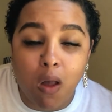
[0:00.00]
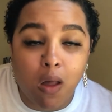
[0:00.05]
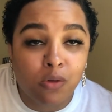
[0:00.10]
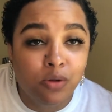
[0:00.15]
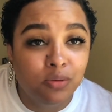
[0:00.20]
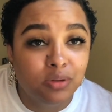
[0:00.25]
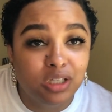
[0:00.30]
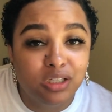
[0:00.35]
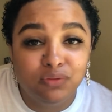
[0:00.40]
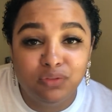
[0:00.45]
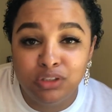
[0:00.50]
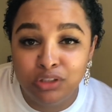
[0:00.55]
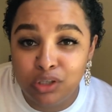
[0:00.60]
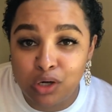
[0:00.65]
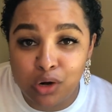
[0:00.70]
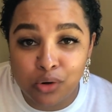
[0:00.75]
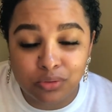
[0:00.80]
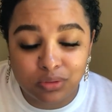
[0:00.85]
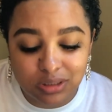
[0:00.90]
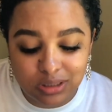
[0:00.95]
We were living in
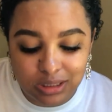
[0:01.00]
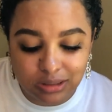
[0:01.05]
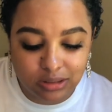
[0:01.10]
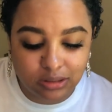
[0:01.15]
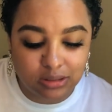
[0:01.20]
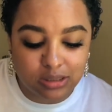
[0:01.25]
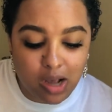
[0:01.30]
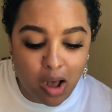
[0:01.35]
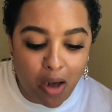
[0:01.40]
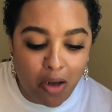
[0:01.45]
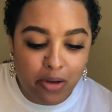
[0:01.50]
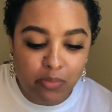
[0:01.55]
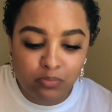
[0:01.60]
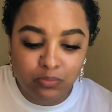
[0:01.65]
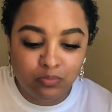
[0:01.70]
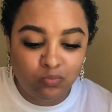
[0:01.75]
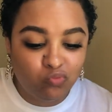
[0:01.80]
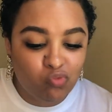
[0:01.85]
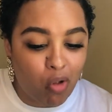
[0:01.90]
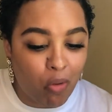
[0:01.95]
Oakland at the time.
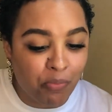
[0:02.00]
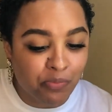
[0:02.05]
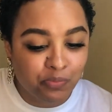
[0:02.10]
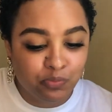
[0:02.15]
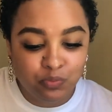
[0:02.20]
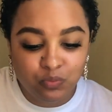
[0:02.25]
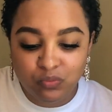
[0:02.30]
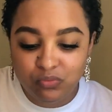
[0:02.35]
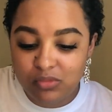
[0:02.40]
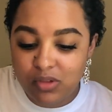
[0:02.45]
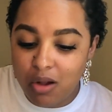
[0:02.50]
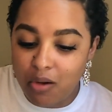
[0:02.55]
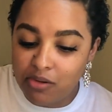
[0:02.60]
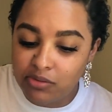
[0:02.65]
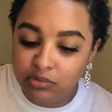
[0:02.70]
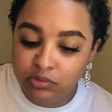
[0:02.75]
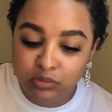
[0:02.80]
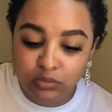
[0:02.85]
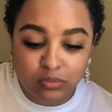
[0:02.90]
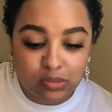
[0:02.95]

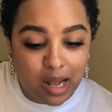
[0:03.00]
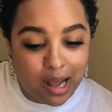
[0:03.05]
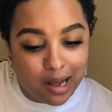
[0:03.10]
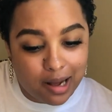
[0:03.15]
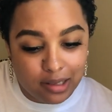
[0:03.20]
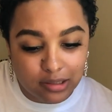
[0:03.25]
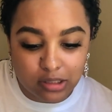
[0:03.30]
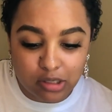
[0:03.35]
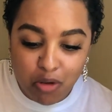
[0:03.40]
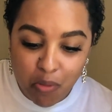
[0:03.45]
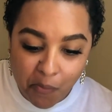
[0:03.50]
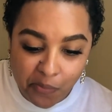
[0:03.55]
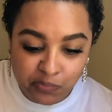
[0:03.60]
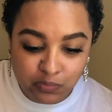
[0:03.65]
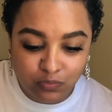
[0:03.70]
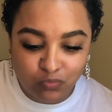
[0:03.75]
Holla.